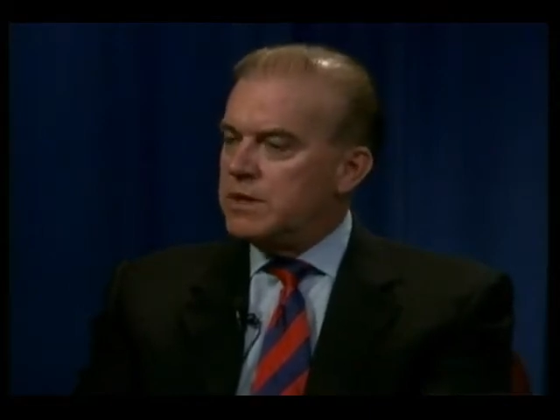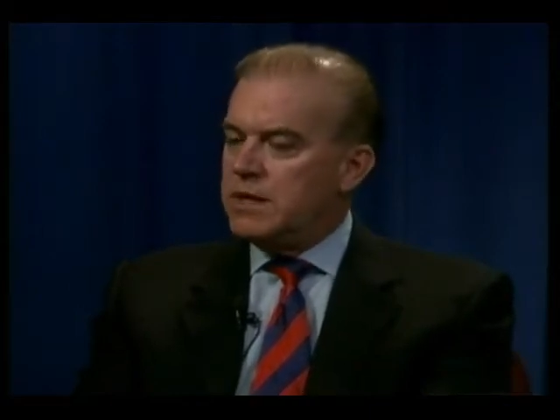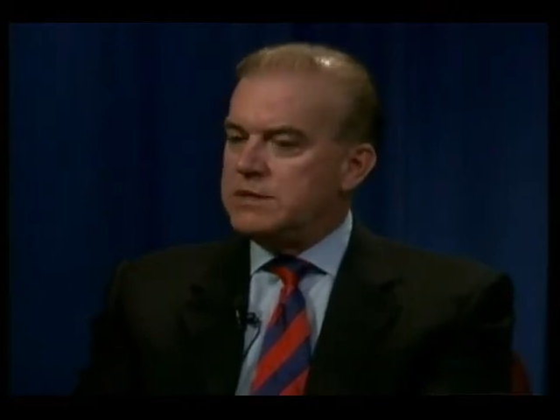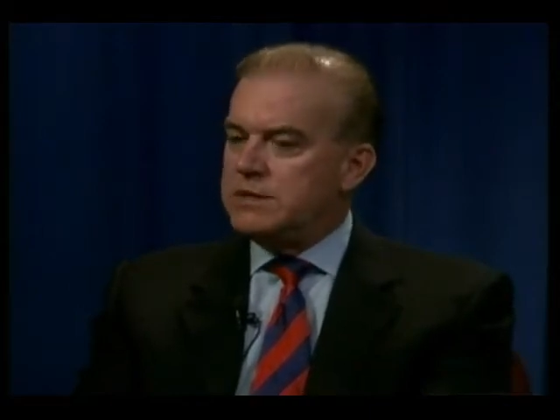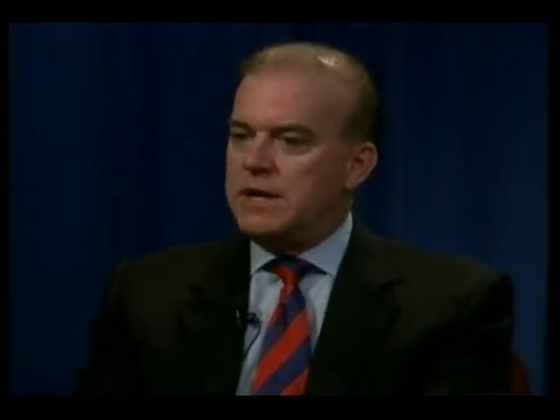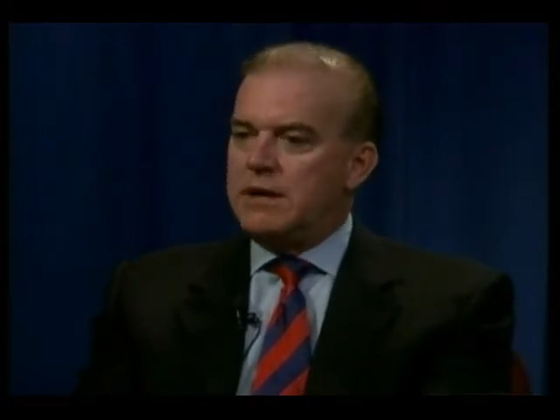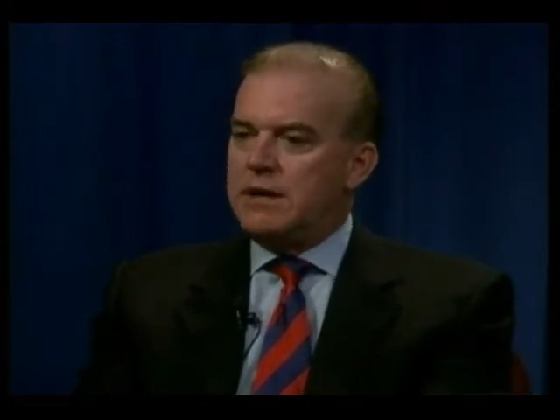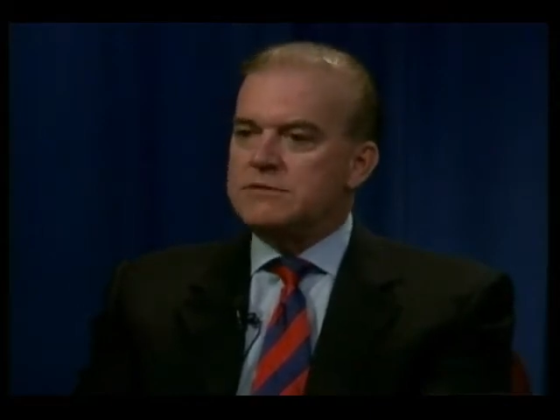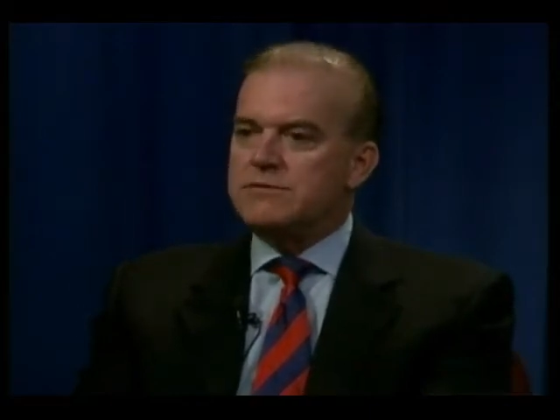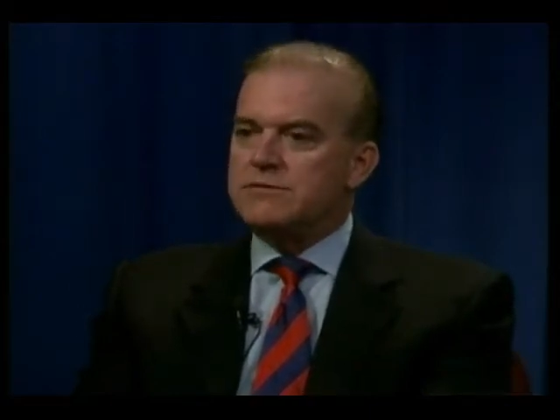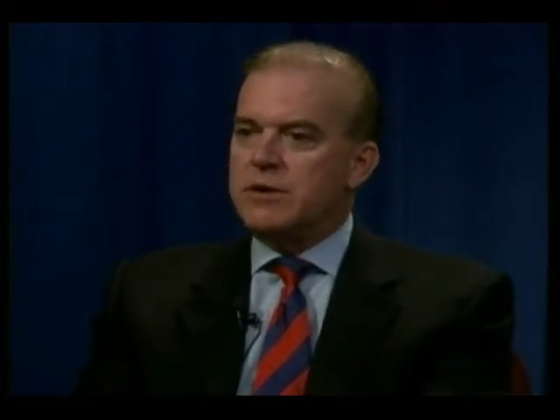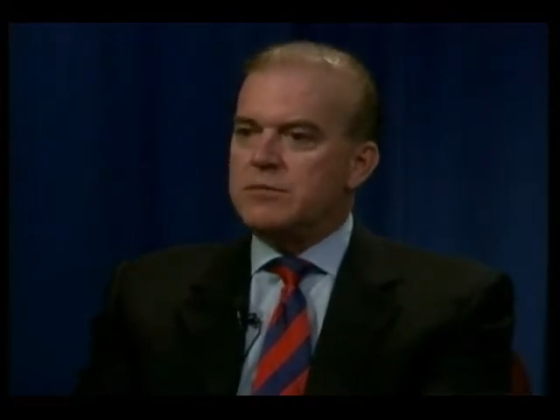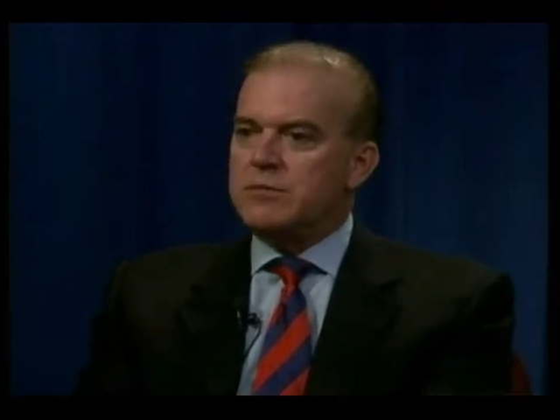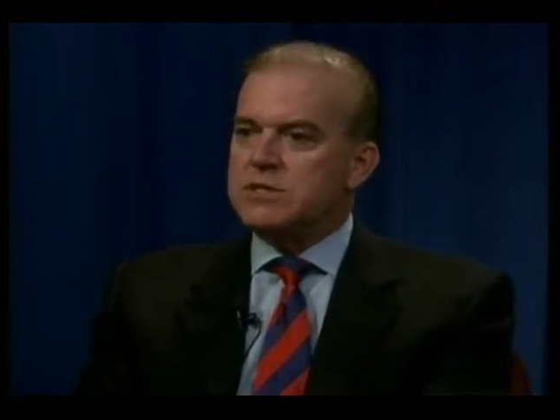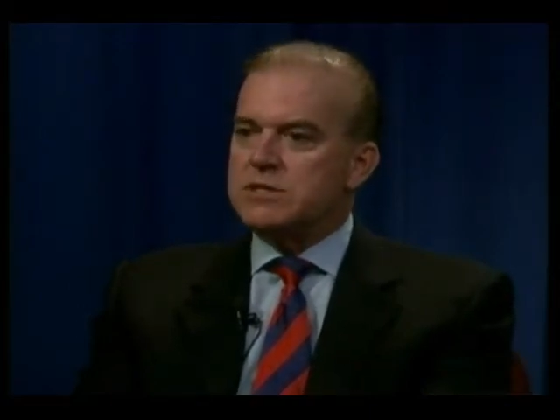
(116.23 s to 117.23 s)
It tears
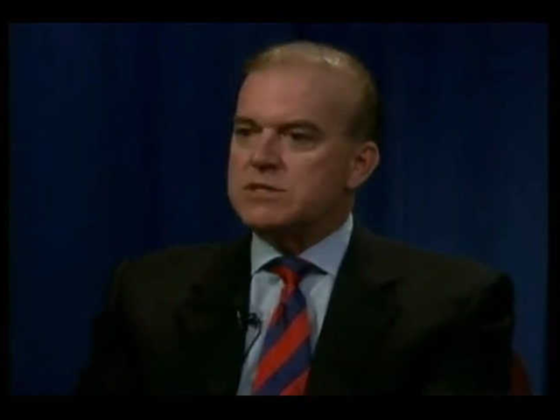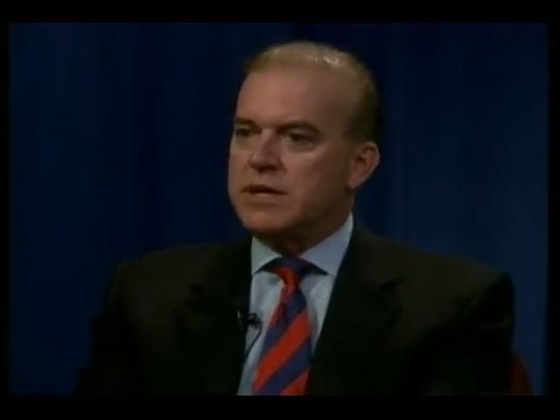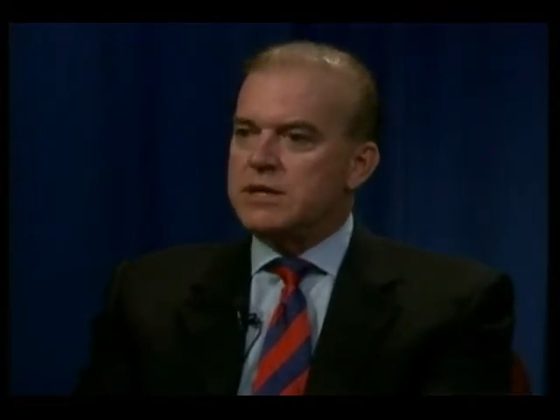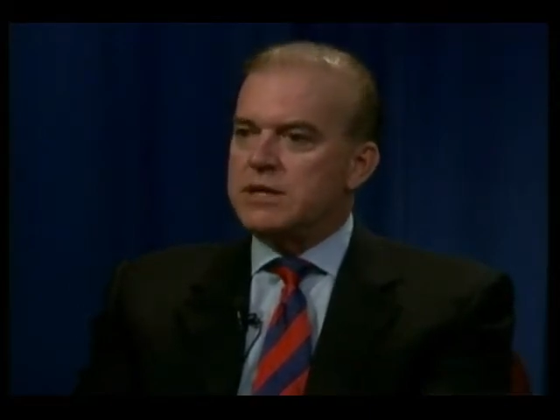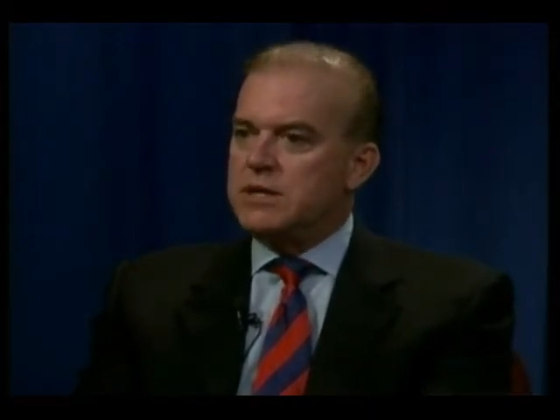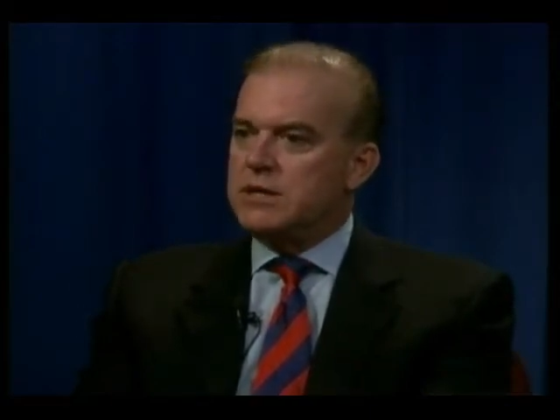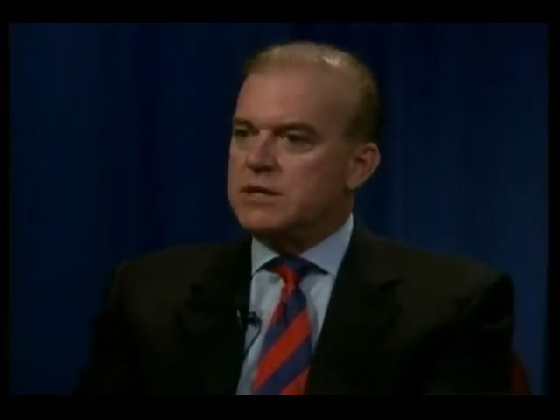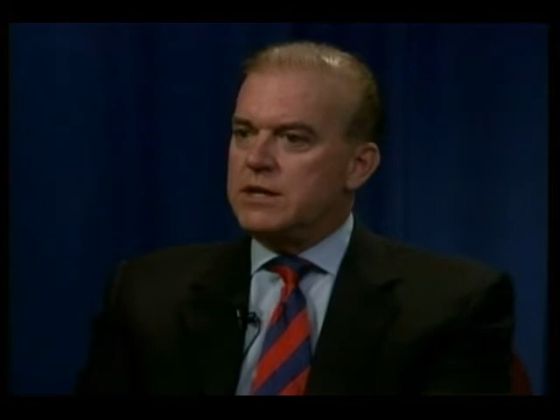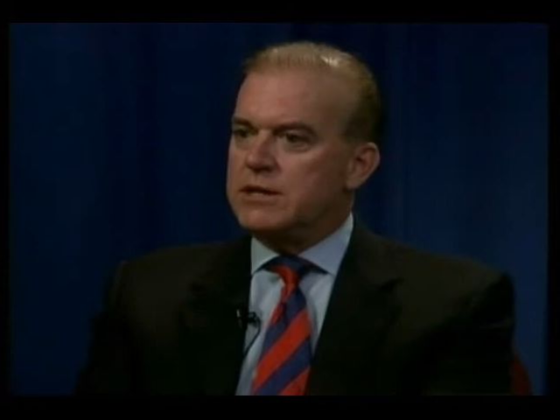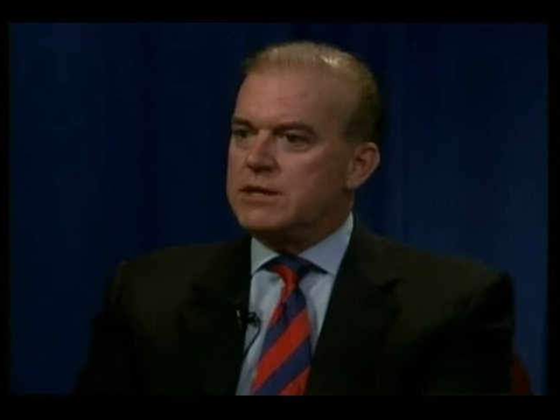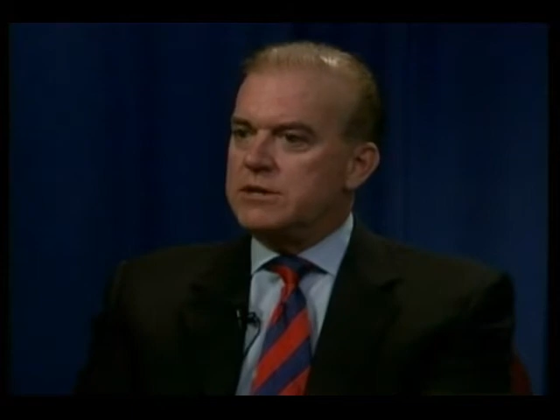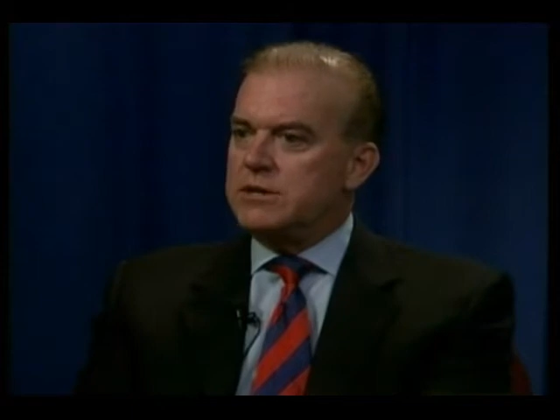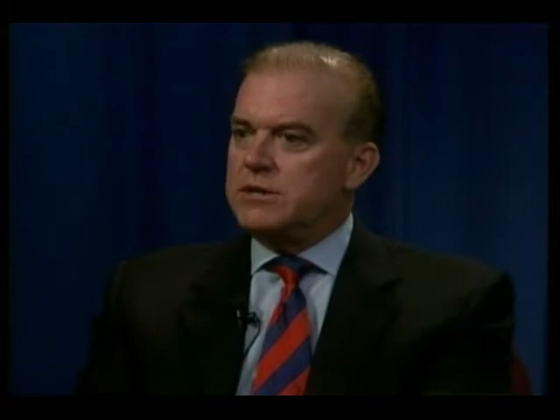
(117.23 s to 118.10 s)
very much like the